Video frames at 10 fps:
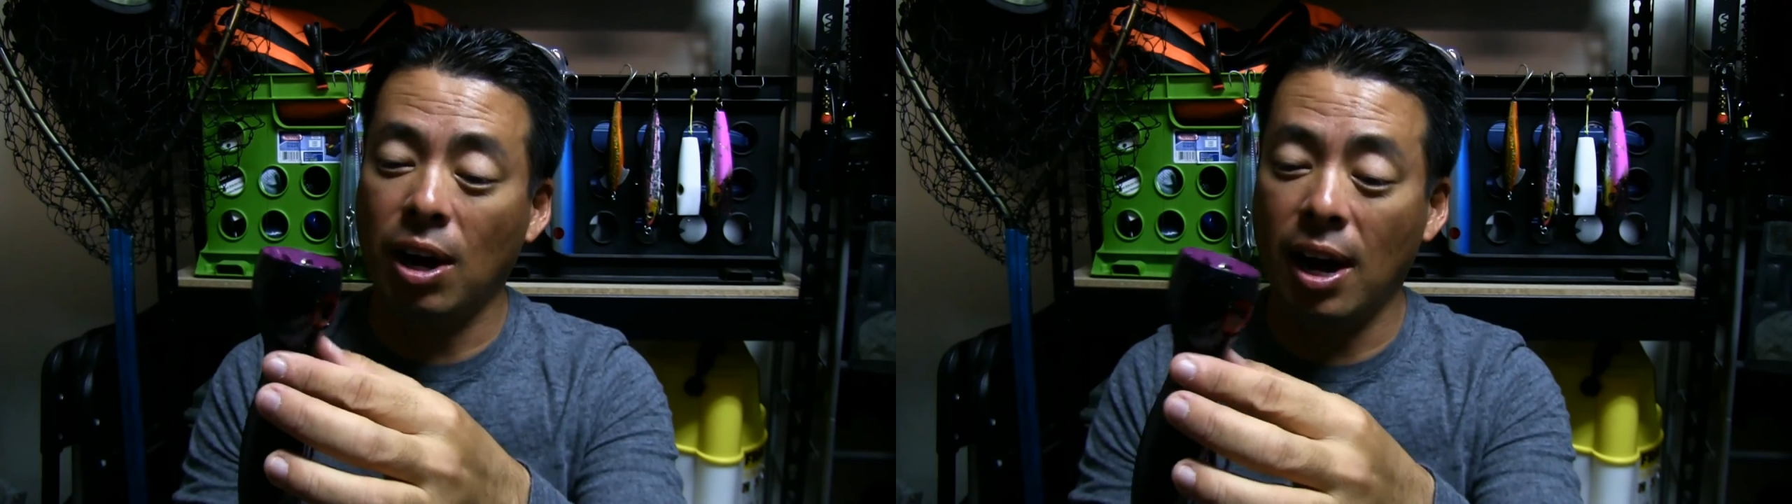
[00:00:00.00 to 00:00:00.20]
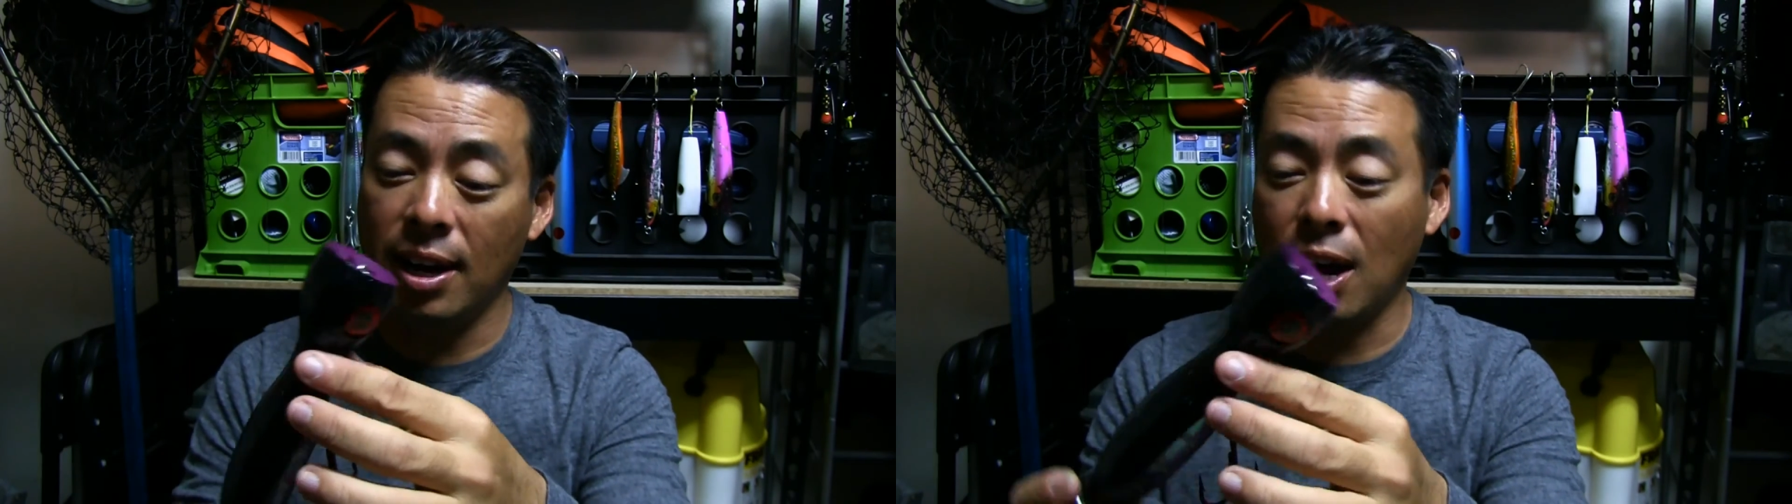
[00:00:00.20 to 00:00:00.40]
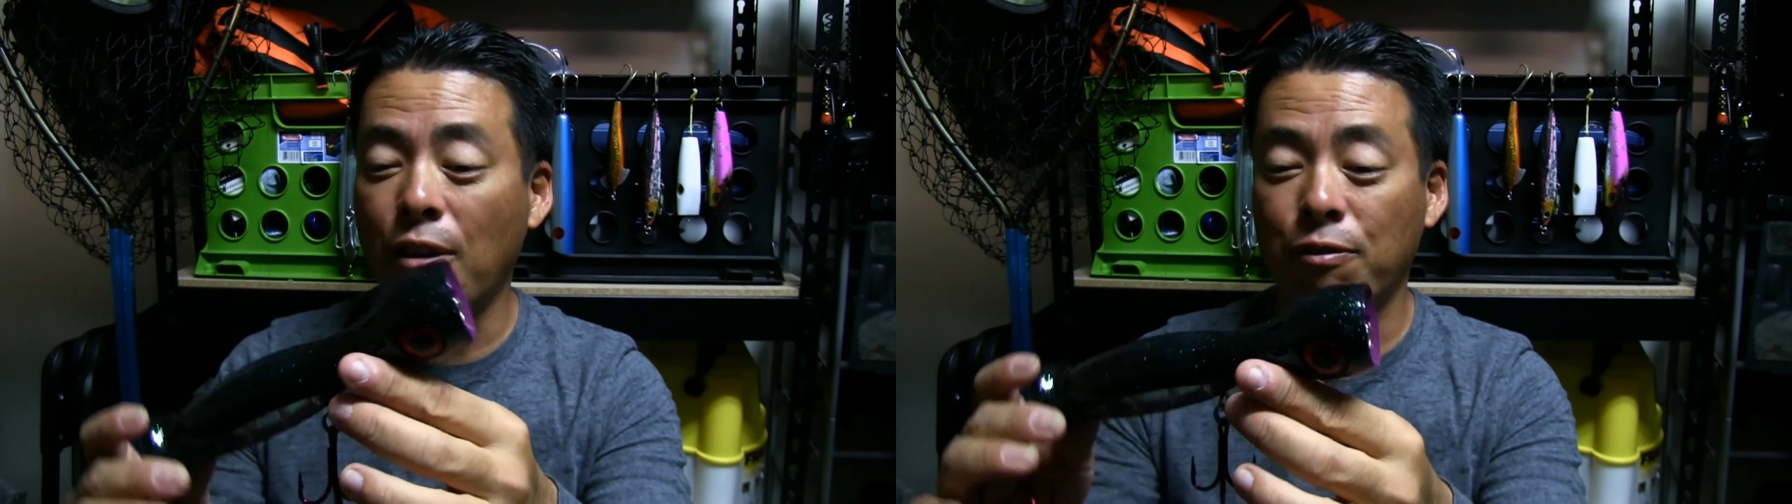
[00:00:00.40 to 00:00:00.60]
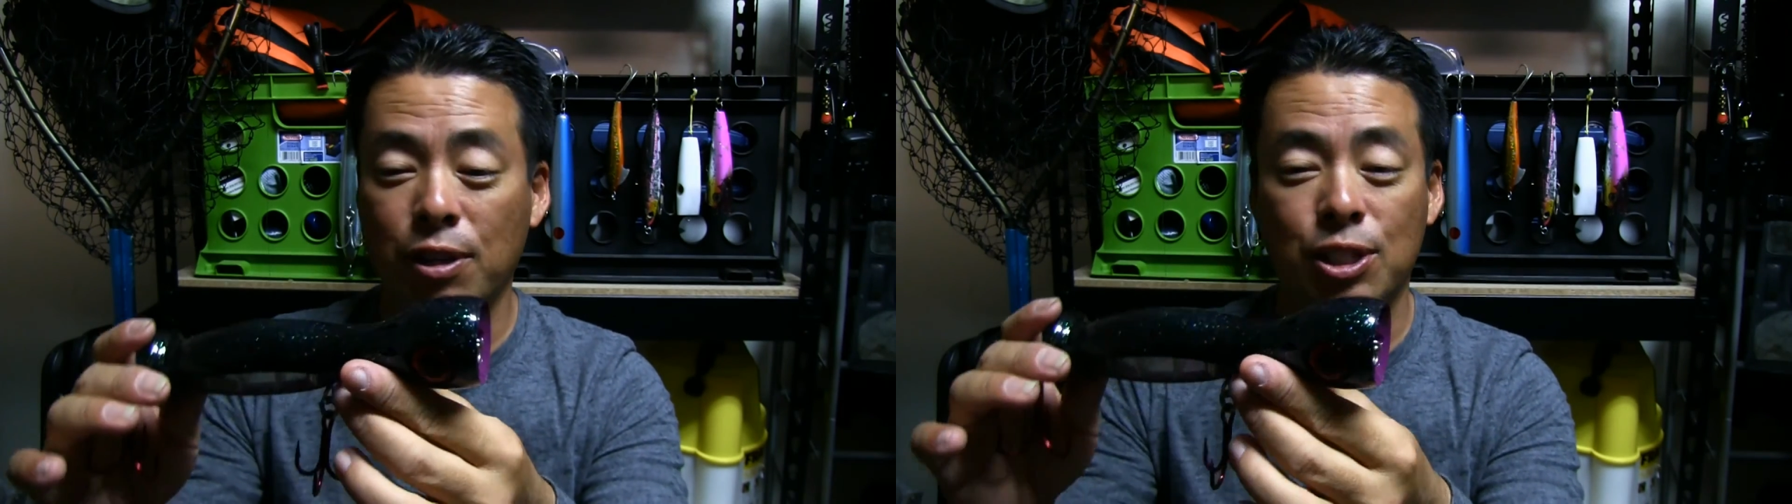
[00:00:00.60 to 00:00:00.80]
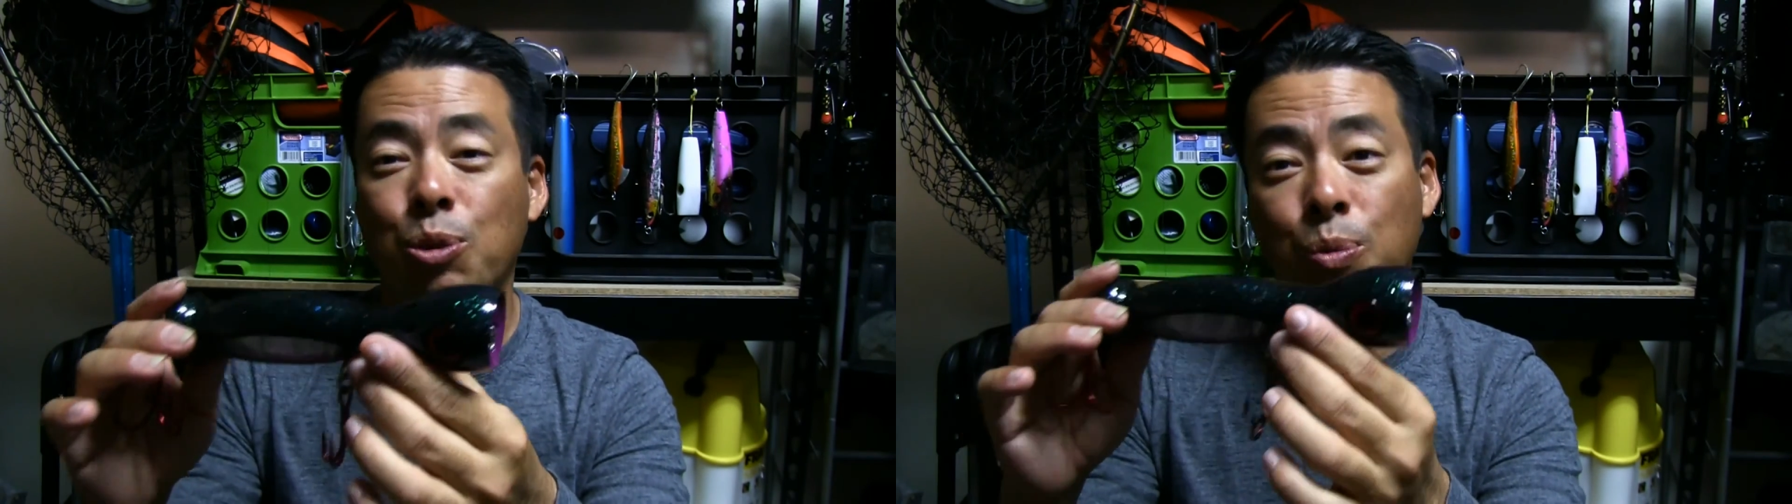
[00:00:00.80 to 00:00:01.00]
high
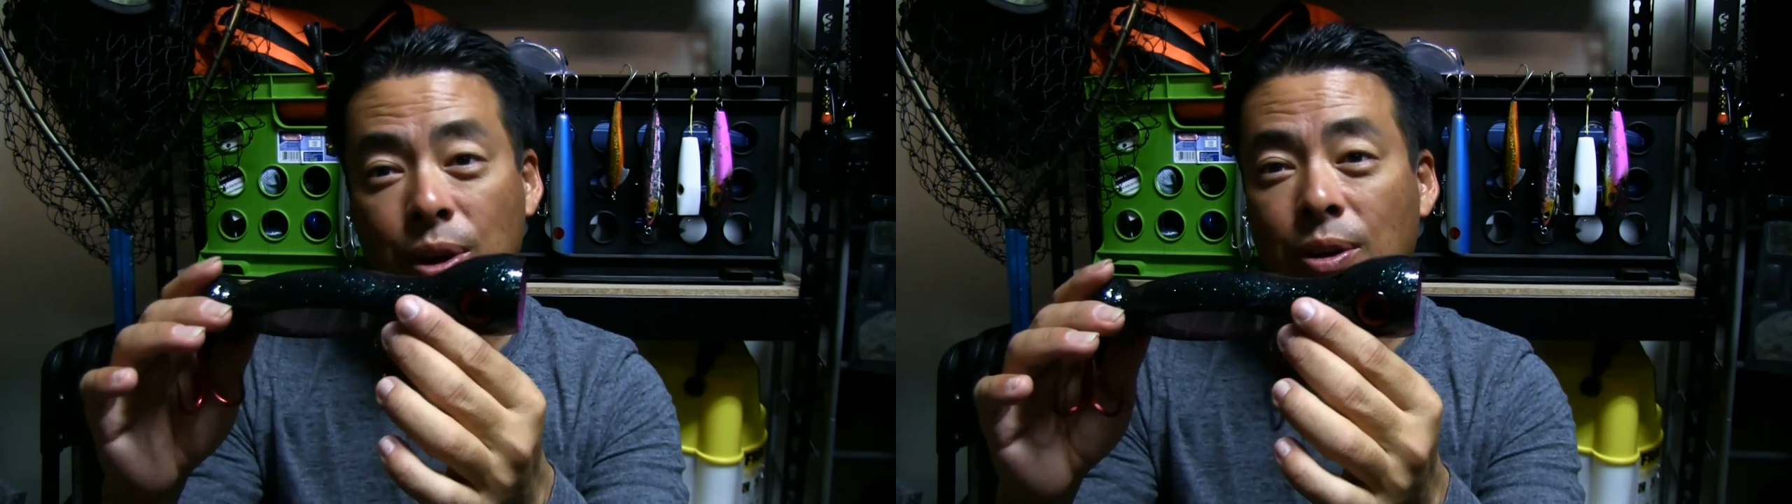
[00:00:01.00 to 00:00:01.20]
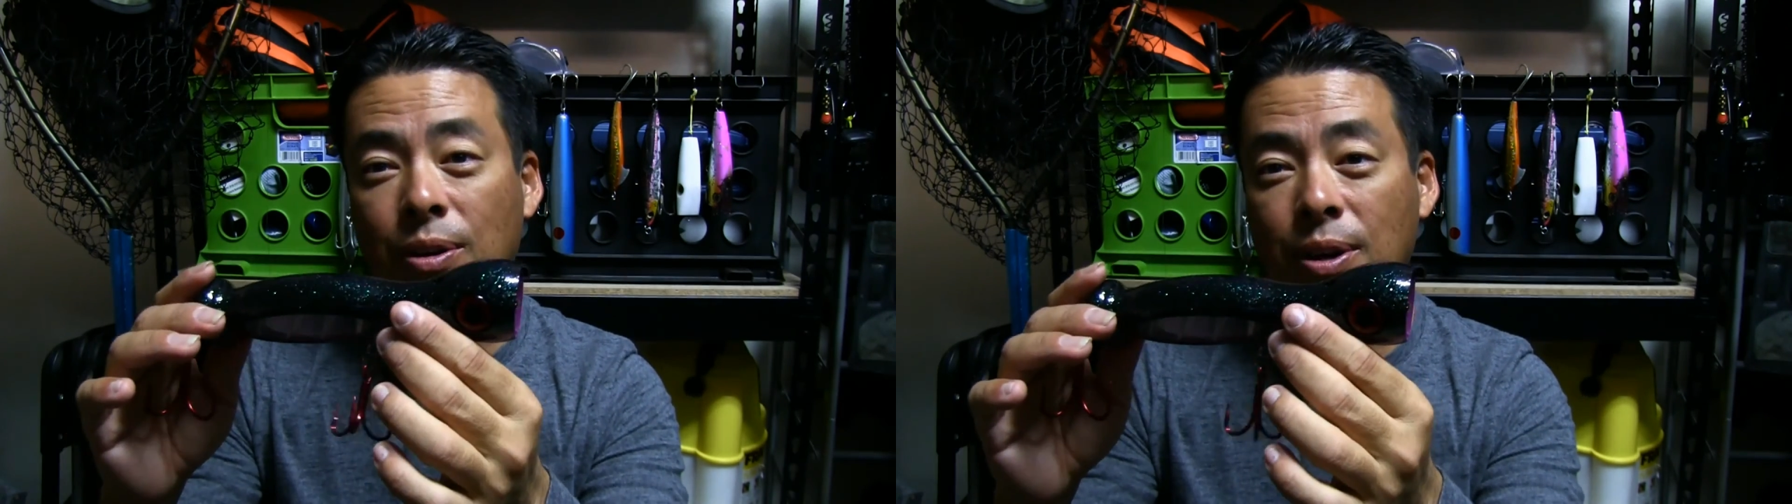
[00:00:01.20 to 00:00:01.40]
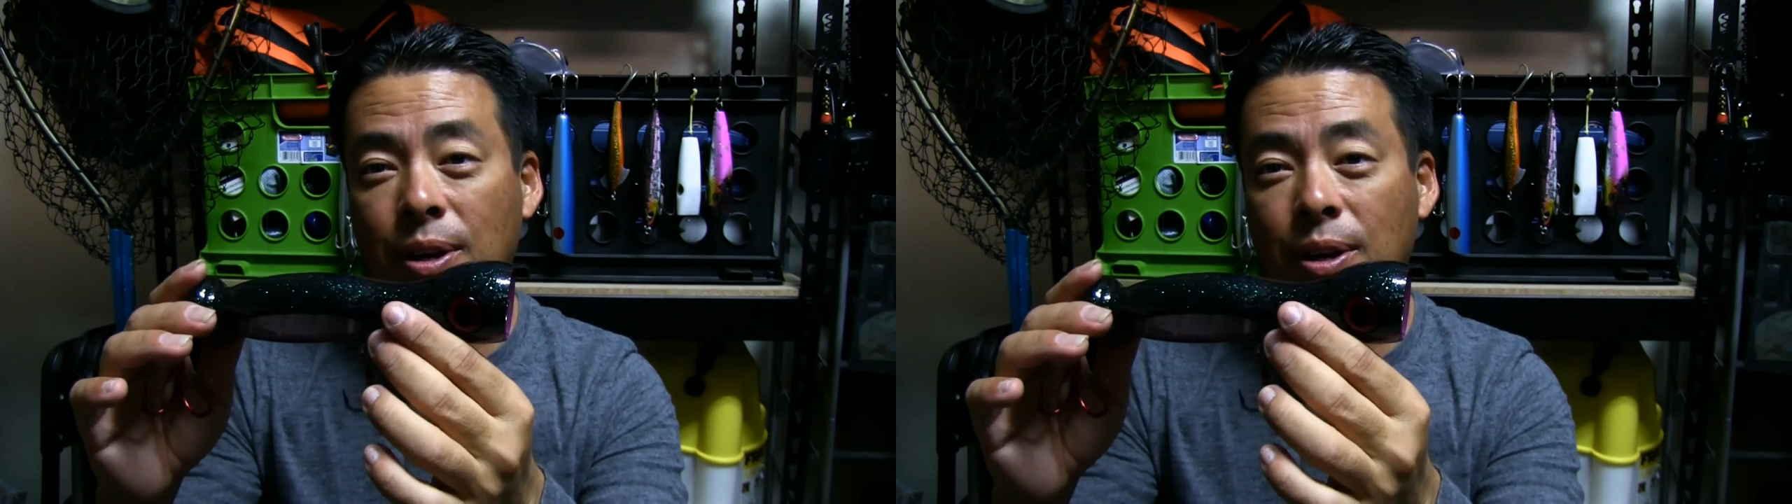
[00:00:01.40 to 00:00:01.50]
confidence it will,